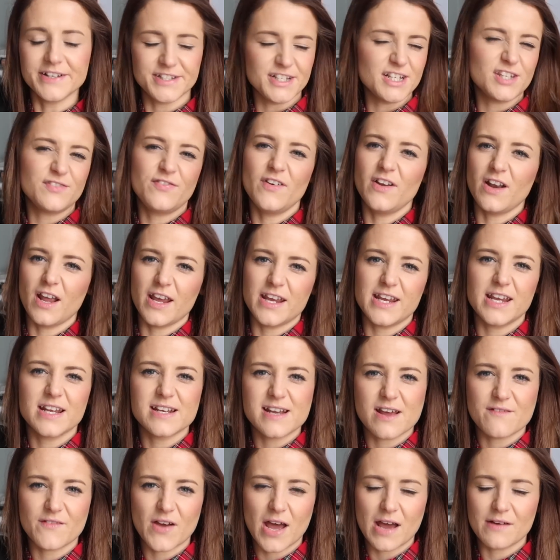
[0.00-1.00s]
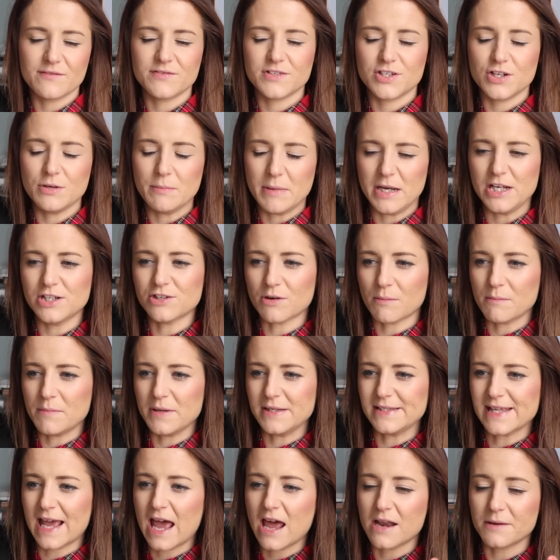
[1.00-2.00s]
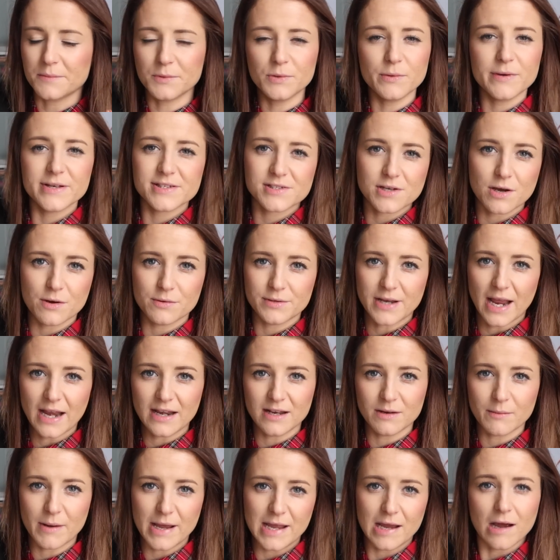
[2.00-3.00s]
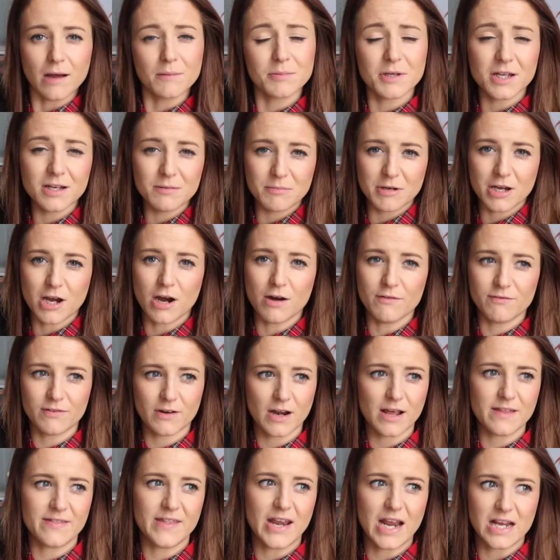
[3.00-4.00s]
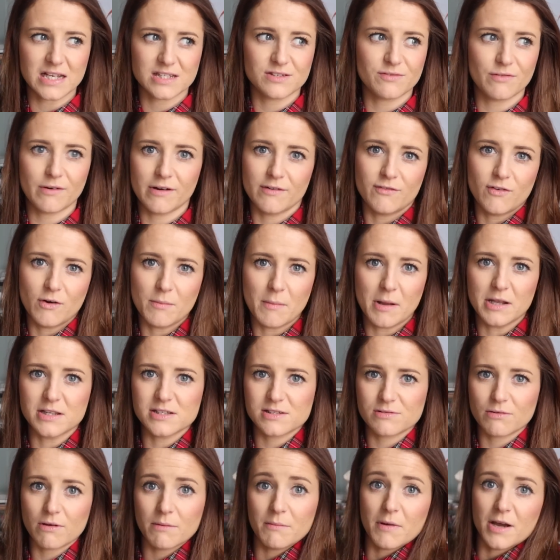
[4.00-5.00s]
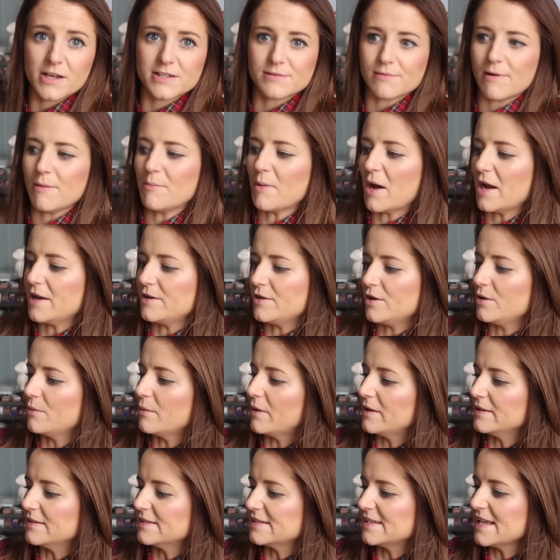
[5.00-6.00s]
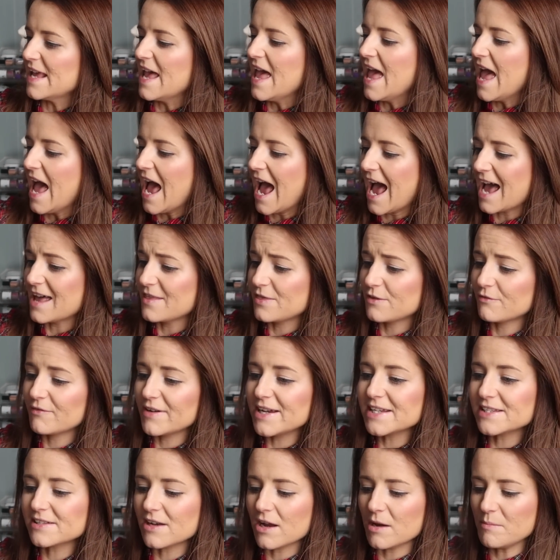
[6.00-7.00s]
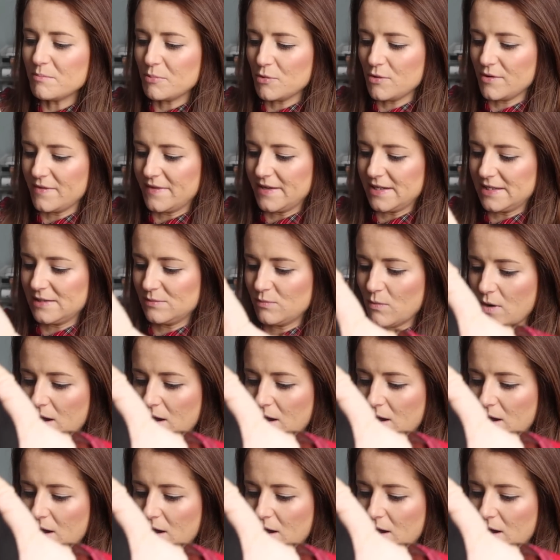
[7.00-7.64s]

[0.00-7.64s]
just feel like you can never have too many jumpers, and I'm always cold anyway. I'm going to be cold for like the next 3 or 4 months, so I might as well buy new ones. And the reason I bought this